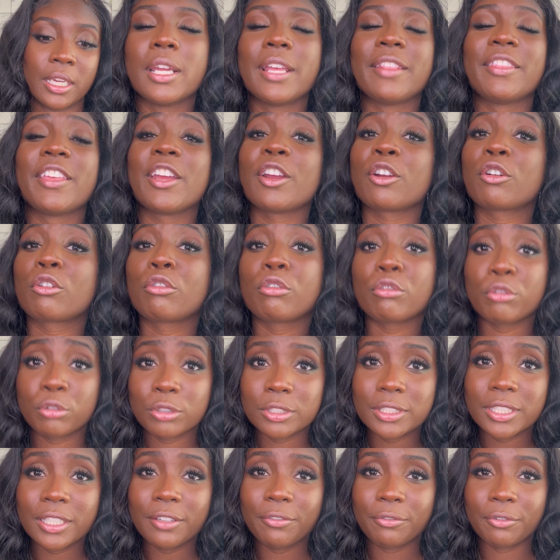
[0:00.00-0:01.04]
They are
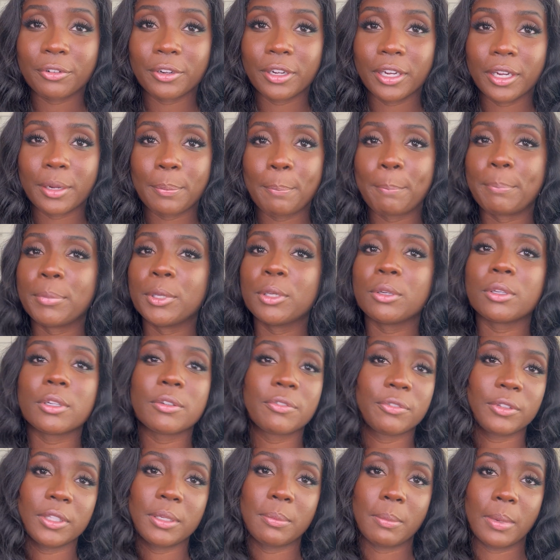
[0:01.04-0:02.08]
cruelty-free,
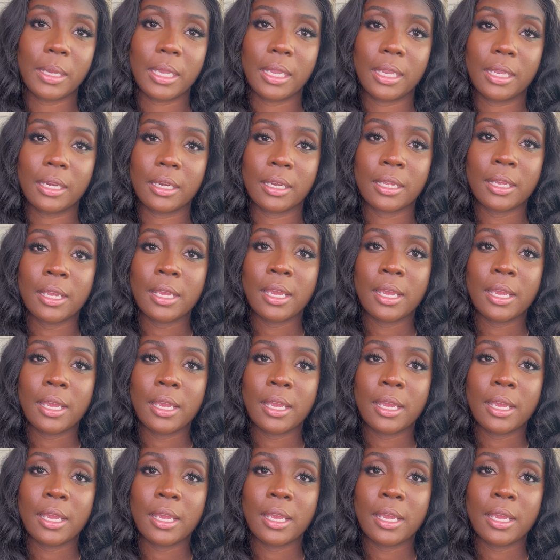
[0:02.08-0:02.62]
beautifully made,